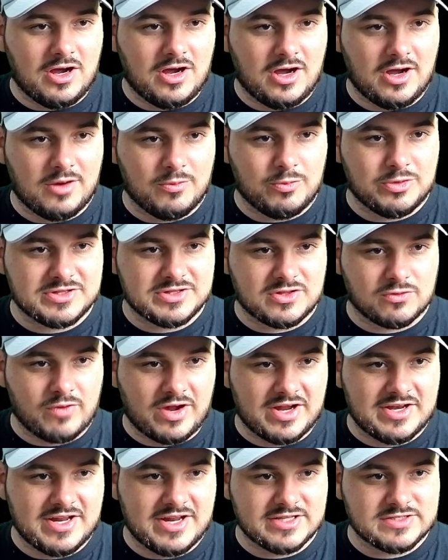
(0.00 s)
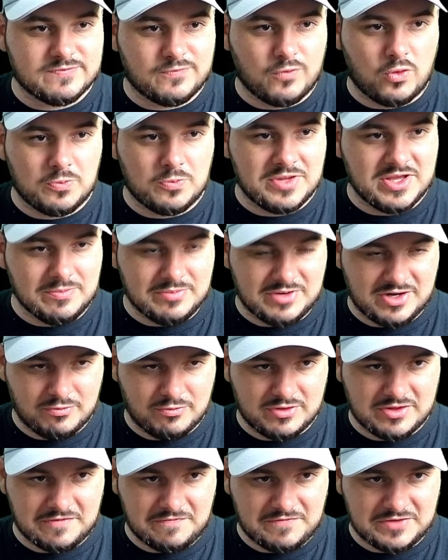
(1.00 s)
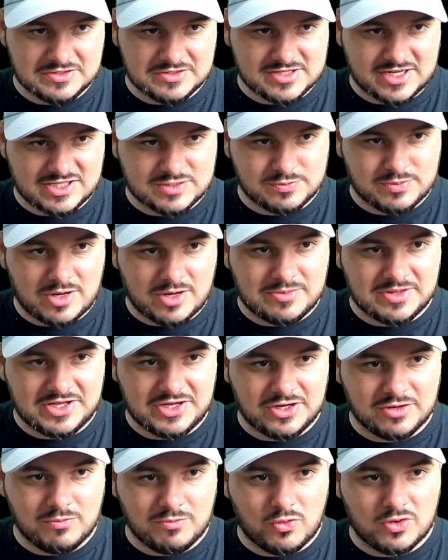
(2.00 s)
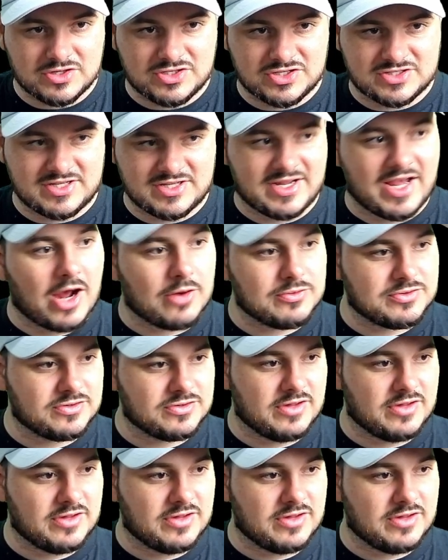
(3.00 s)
With the Rain Dance Volbeat, but it really feels like it's probably here more just to counter,